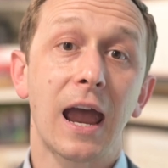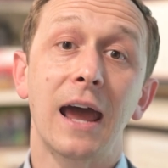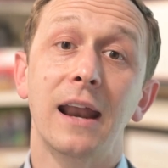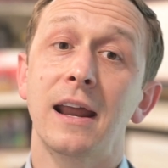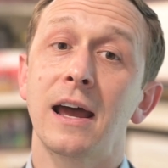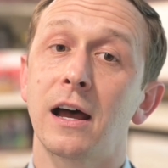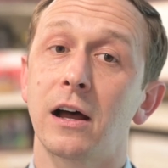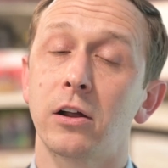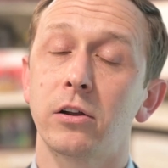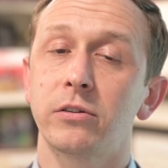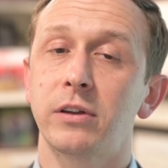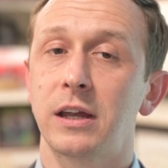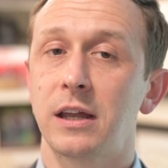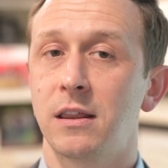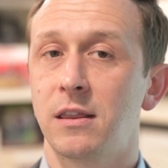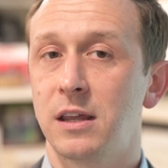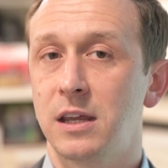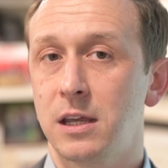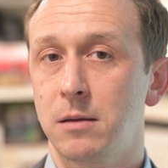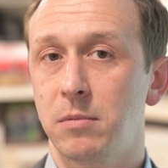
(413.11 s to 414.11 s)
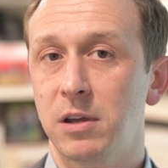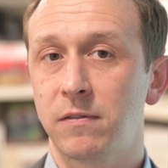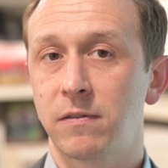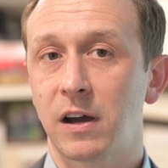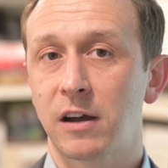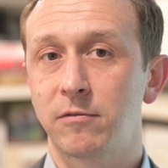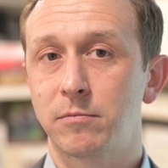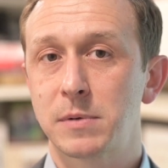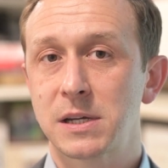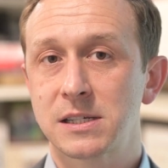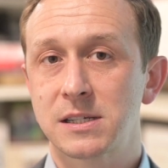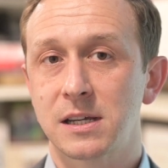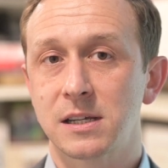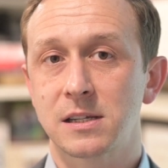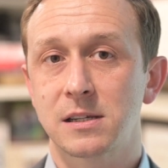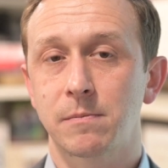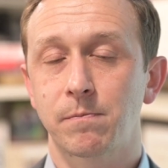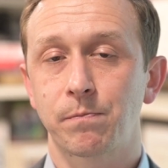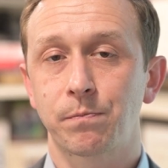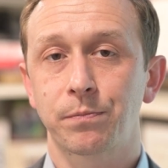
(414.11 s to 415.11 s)
and held in the EB-5
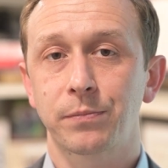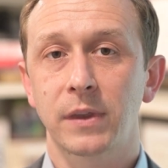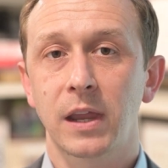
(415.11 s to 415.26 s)
business.